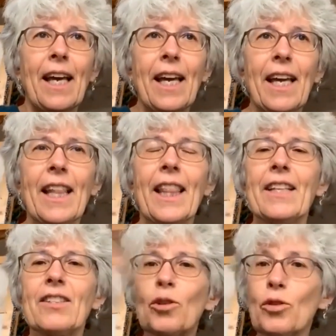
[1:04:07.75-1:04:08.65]

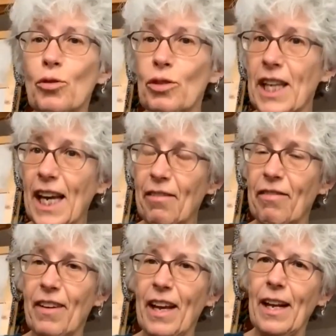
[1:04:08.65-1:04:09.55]
And so today
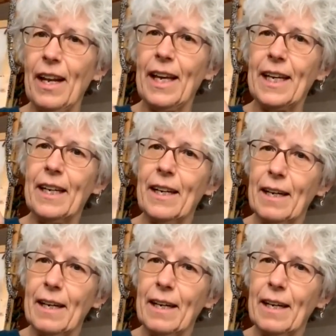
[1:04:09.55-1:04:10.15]
felt like